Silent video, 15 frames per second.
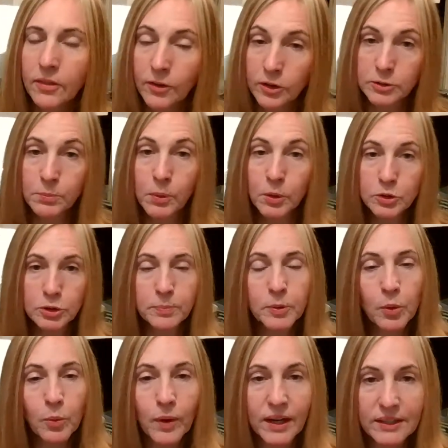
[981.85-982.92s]
There's
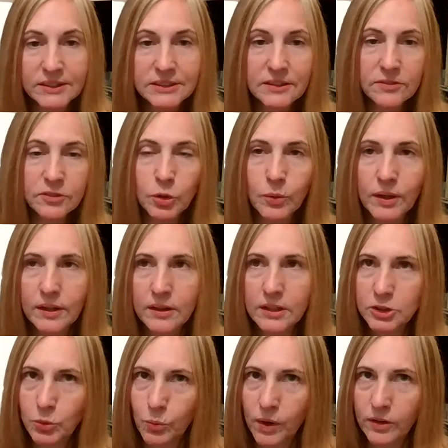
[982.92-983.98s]
multiple ways of doing
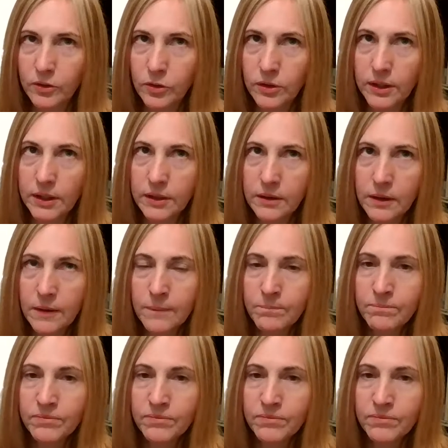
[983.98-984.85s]
this rendering.